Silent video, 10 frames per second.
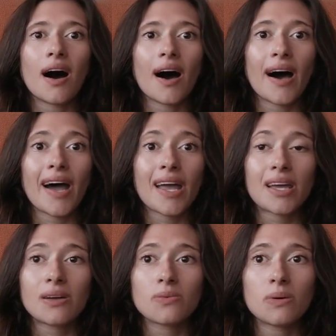
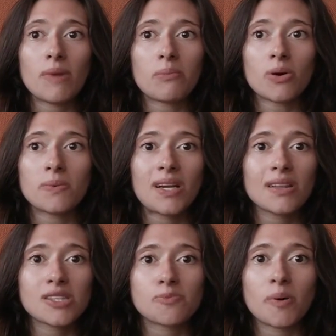I remember
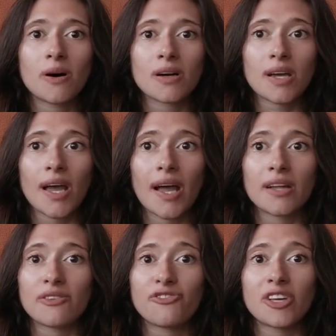reading this book
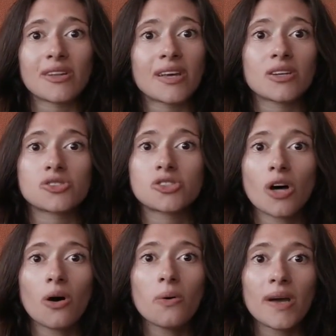and feeling
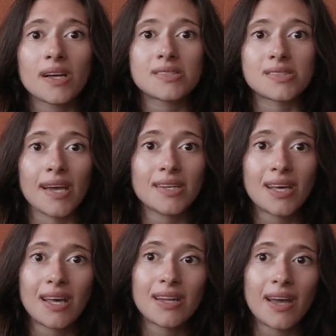so
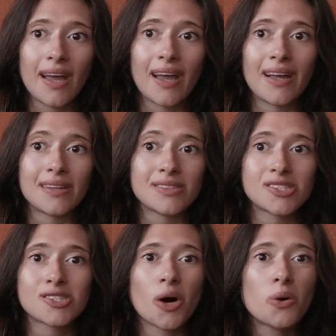excited and
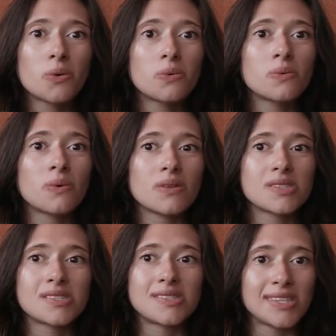so
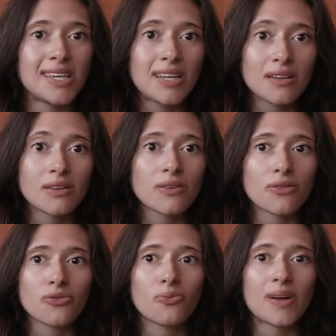seen
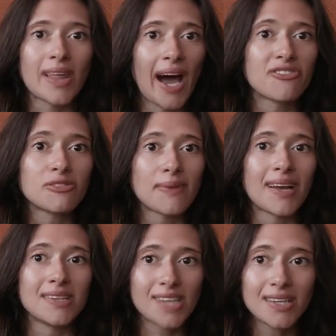with half of my
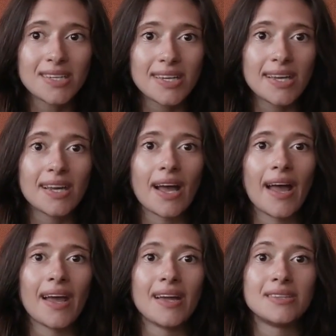identity,
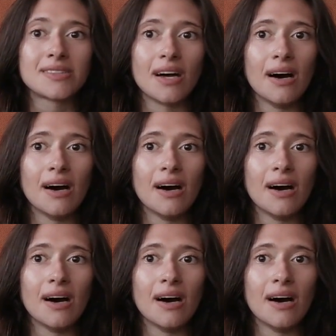and